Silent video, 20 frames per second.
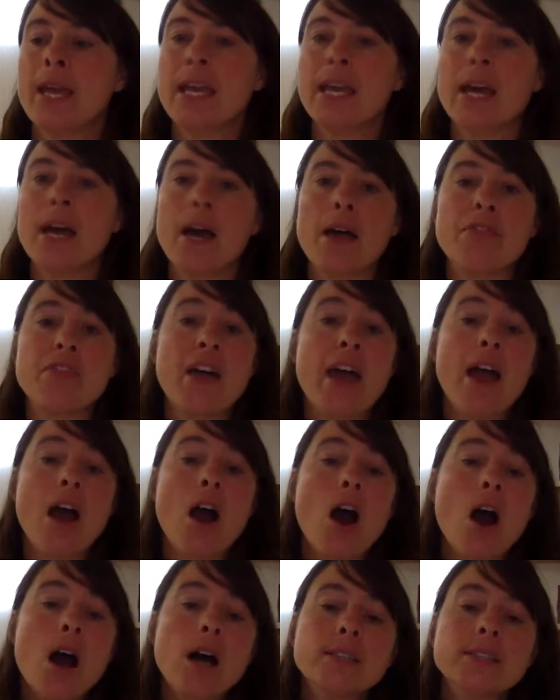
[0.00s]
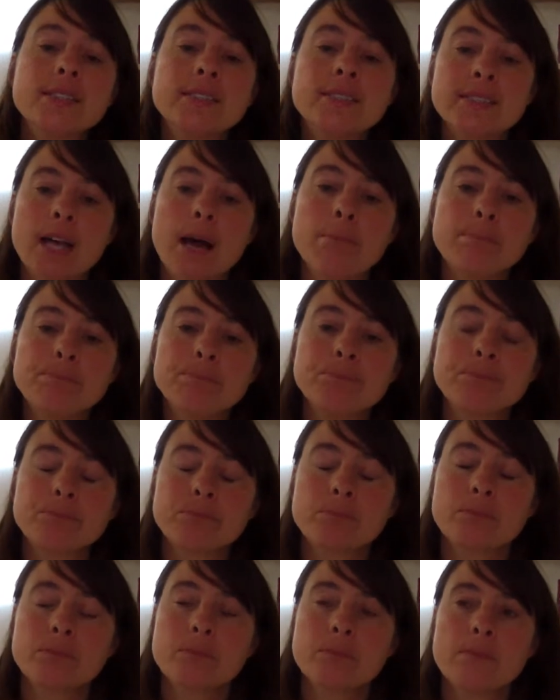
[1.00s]
There are some
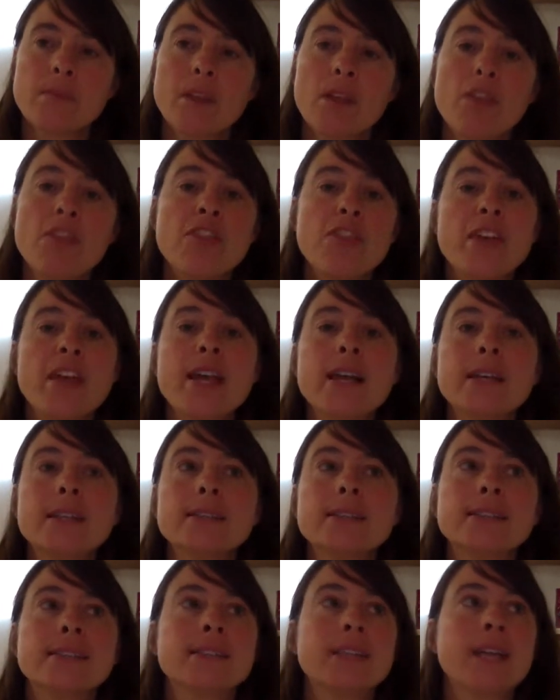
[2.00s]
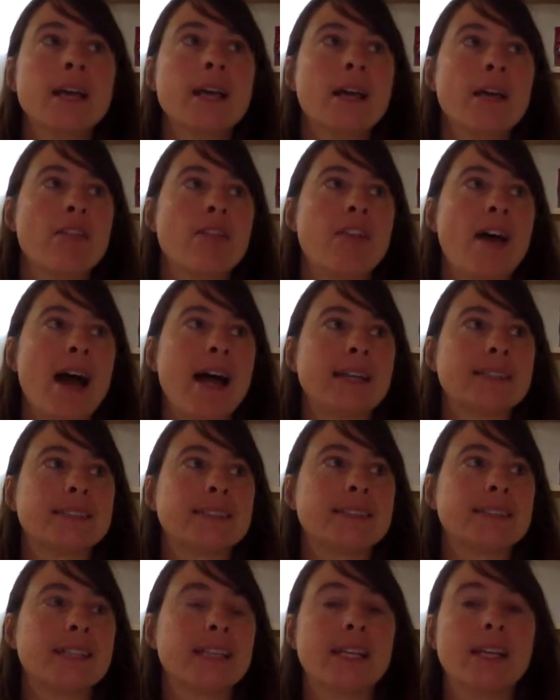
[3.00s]
things
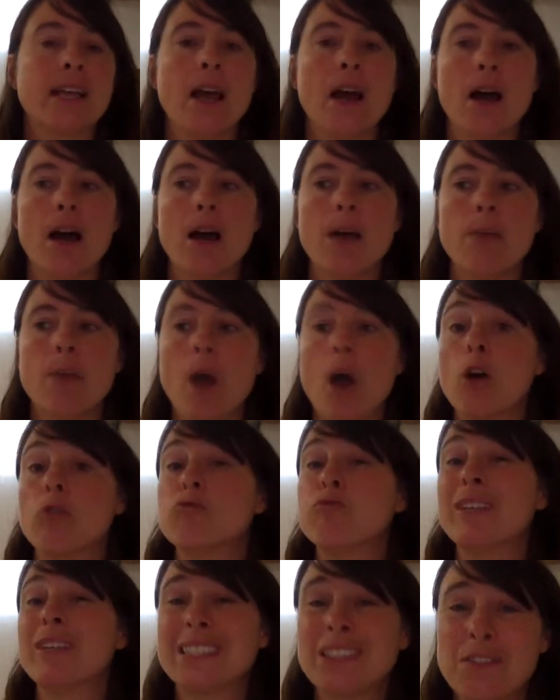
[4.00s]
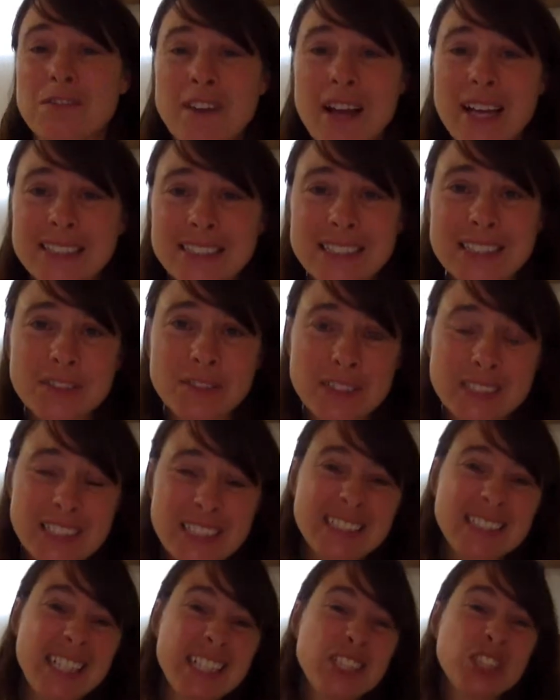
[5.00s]
that are risk factors for
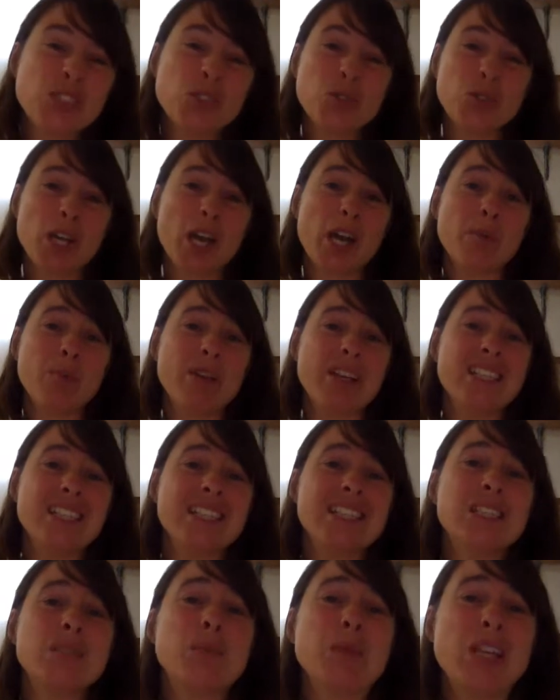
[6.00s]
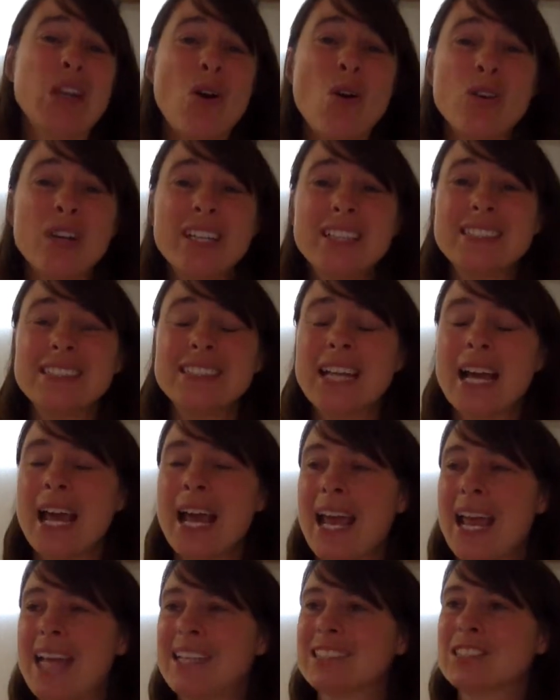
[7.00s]
gestational diabetes. To be honest,
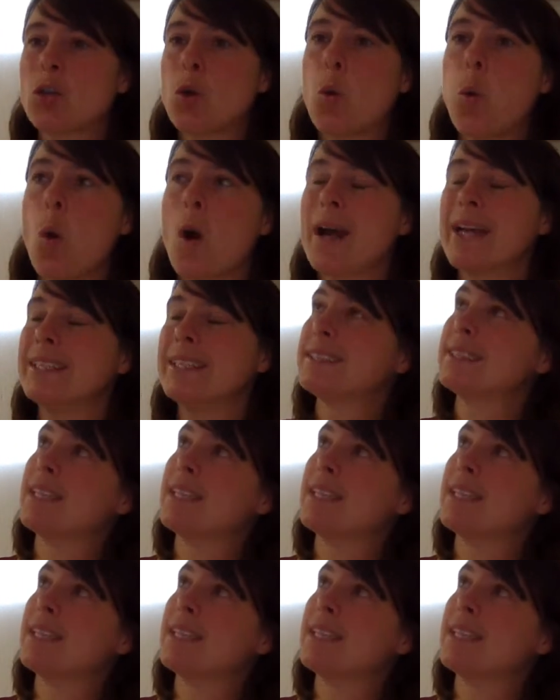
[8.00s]
it's quite